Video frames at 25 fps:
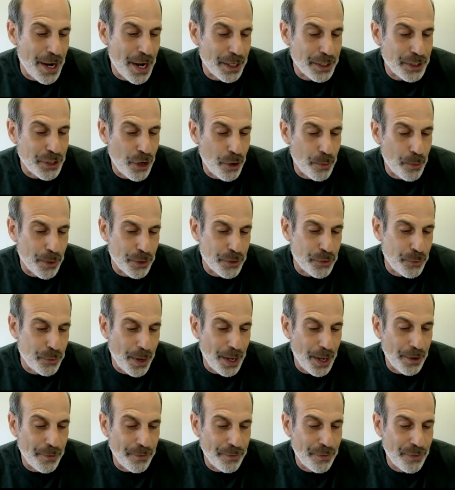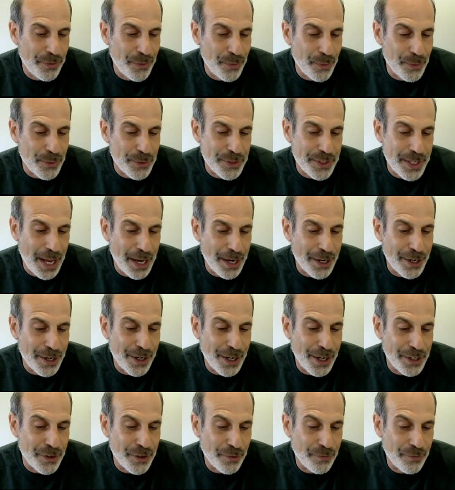October 12th through
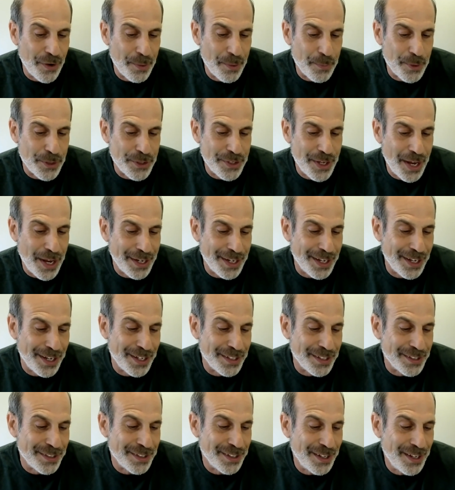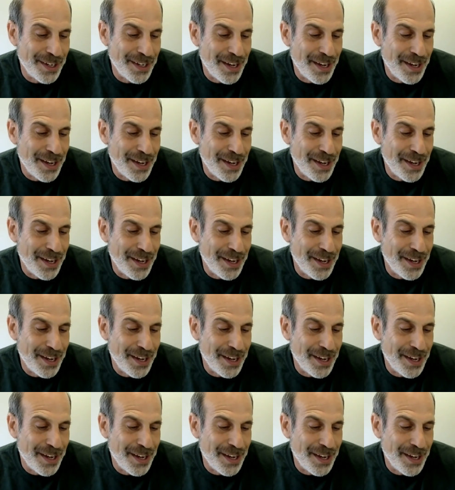Saturday, November 2nd.